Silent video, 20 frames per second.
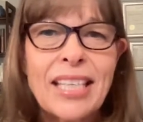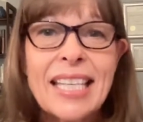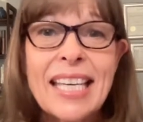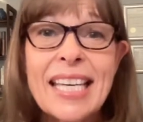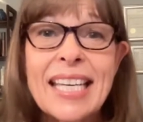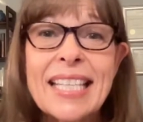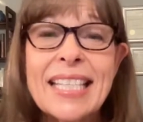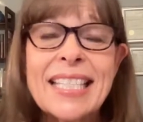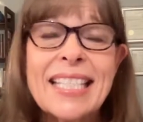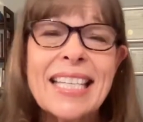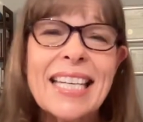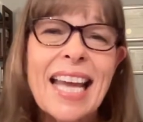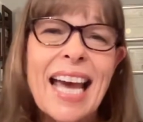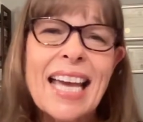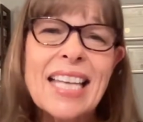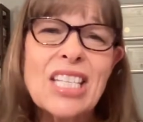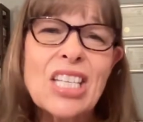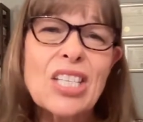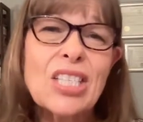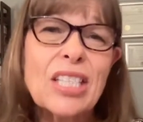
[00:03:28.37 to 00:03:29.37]
kids and
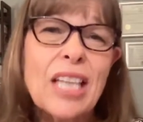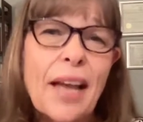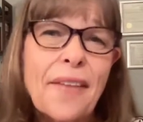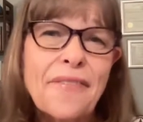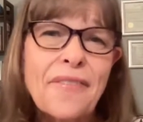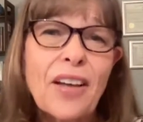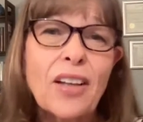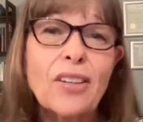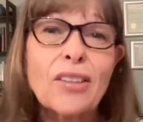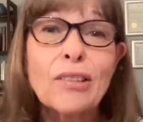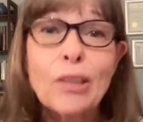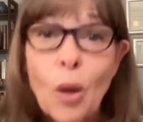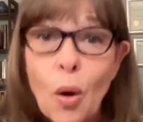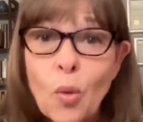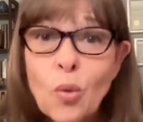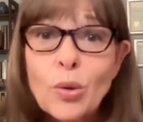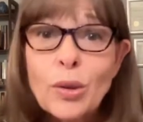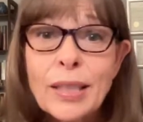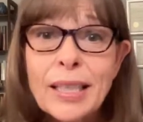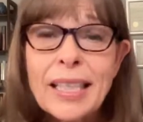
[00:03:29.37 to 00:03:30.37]
I just I felt
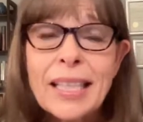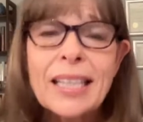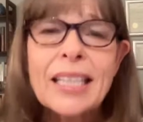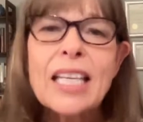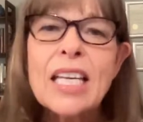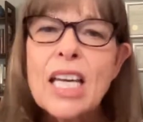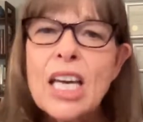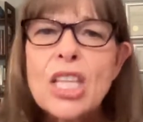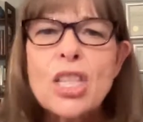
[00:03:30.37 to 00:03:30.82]
lonely and